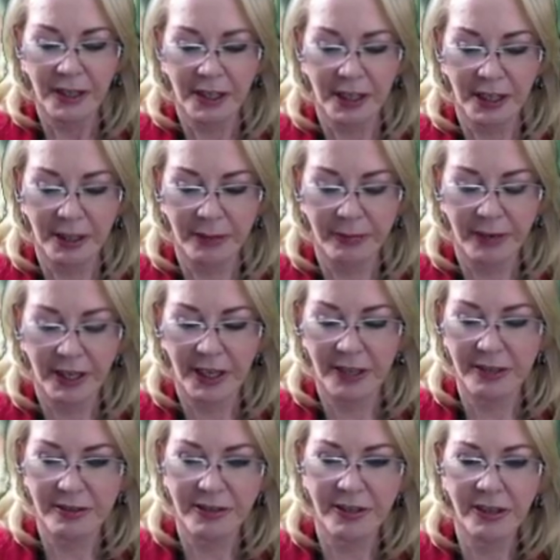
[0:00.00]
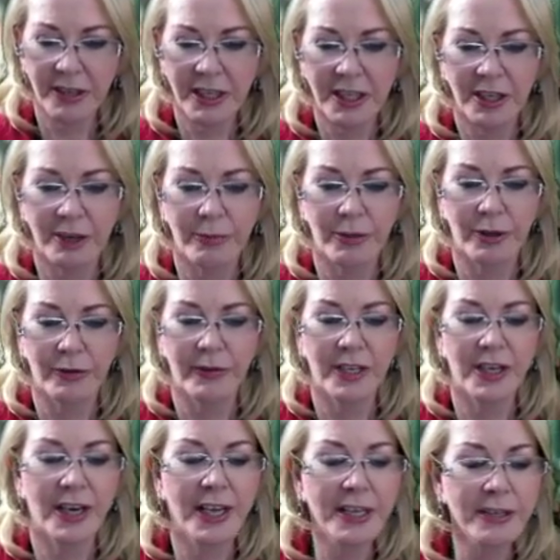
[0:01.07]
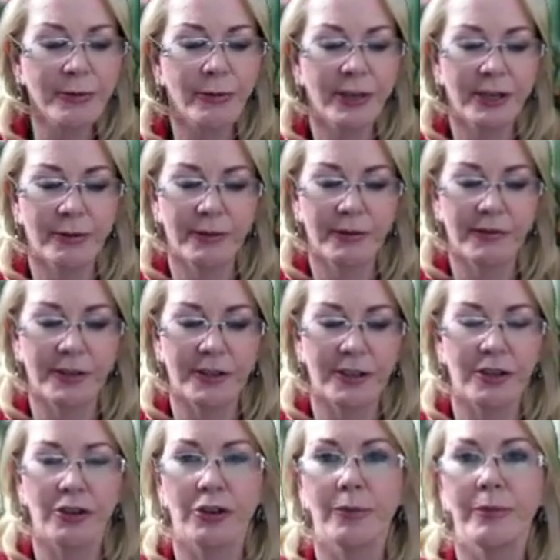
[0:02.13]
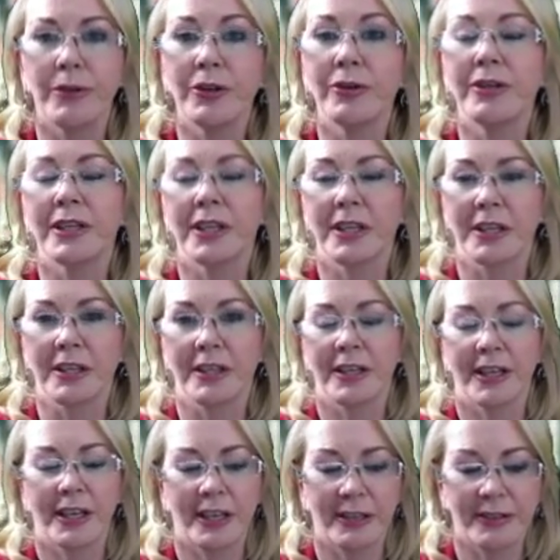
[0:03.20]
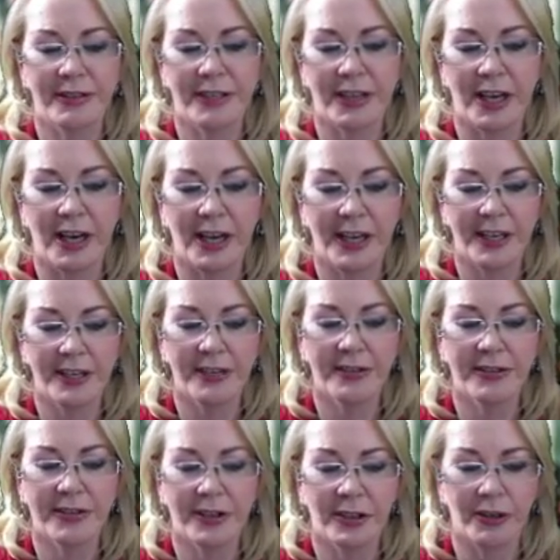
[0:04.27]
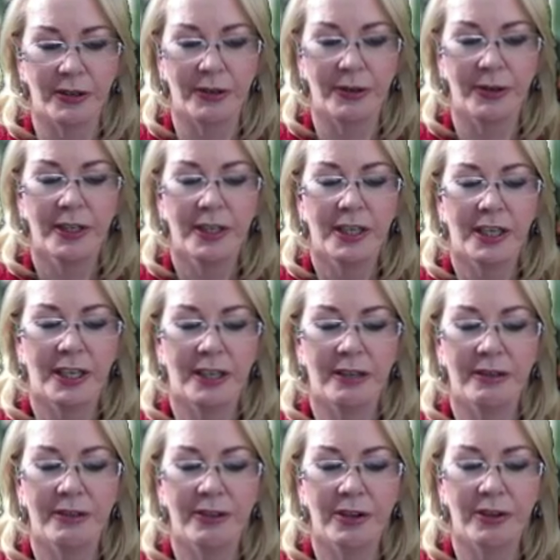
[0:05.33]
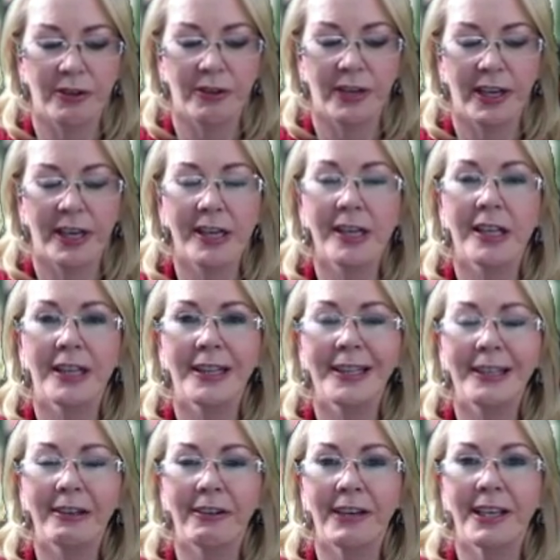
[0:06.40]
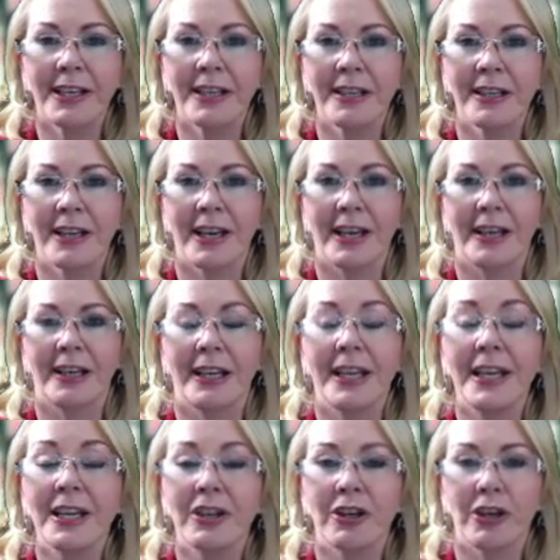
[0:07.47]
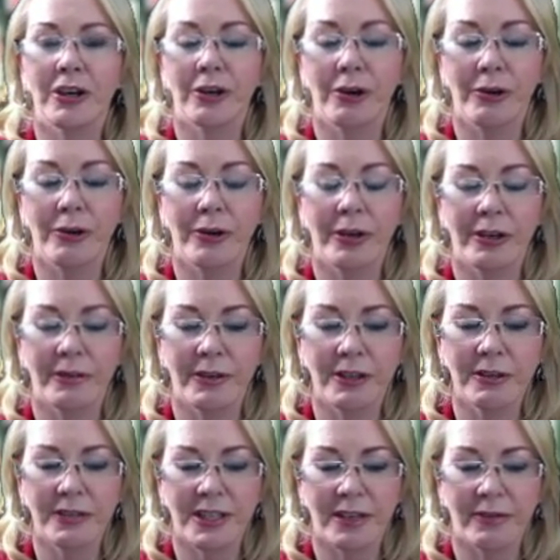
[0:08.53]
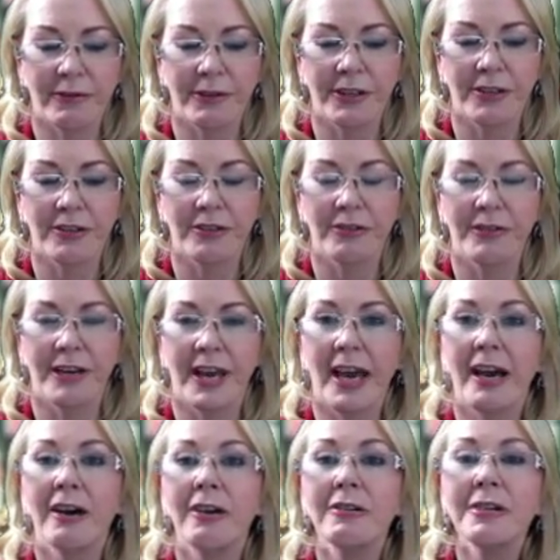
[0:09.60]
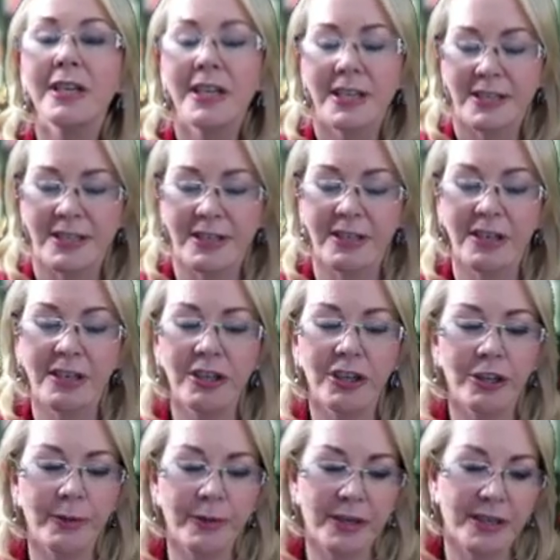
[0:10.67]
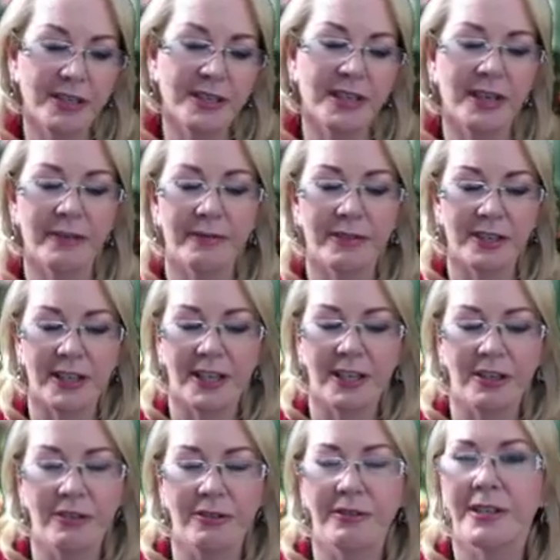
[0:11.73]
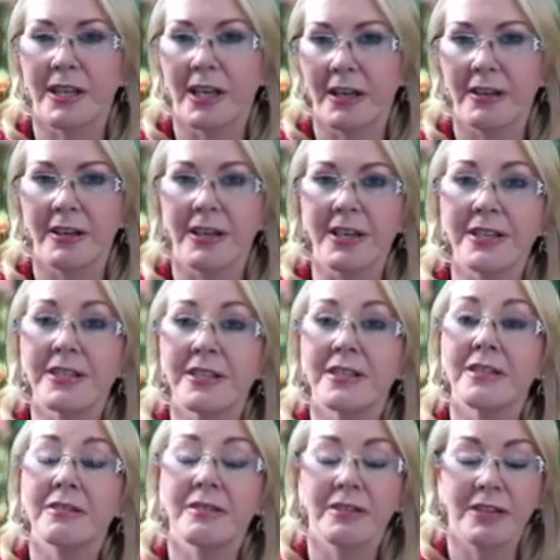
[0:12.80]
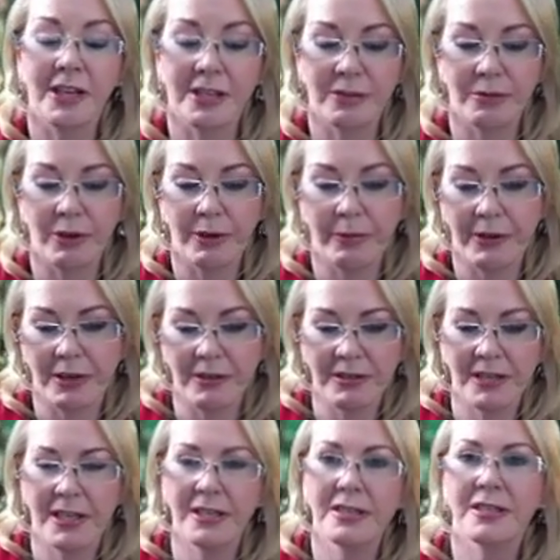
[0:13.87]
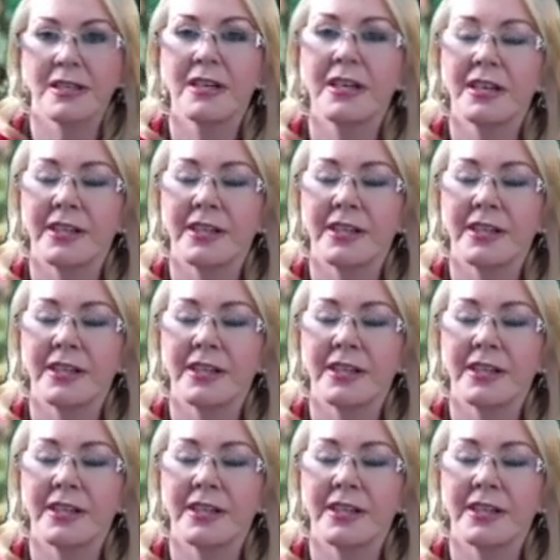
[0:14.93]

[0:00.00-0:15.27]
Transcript: And certainly a lot of movement. Next week, we've got the new moon in our sign. So, you know, any clearing and letting go of old stuff we can do now is going to open us up to that new start next week, because that's